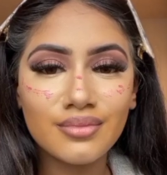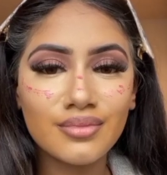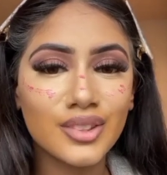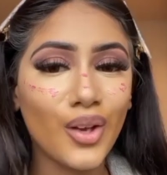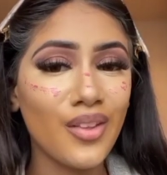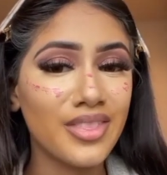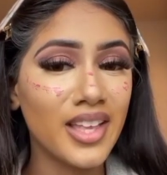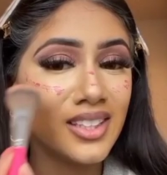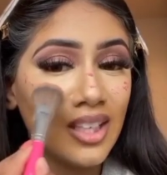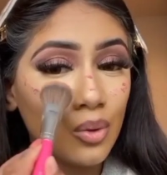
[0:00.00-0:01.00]
So
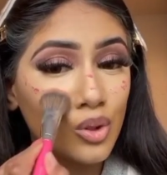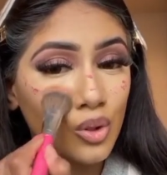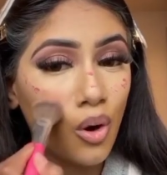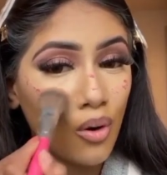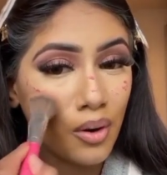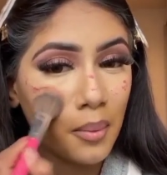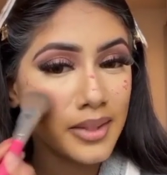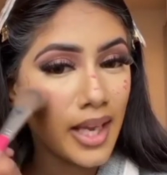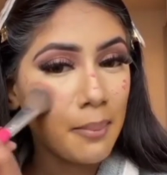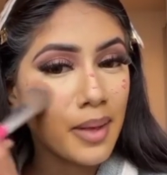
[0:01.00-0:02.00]
this little dog was
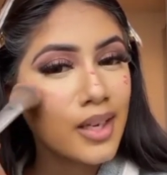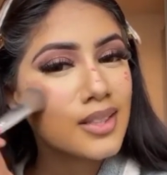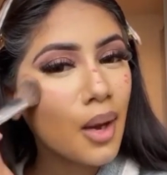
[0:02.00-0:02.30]
saying because I